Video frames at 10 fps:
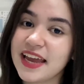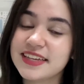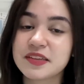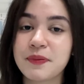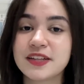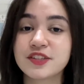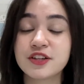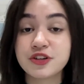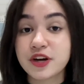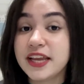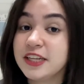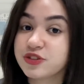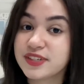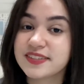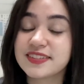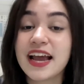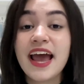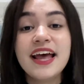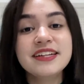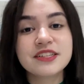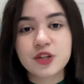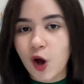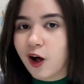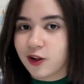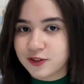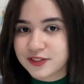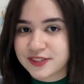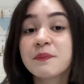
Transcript: it depends on your interests and goals.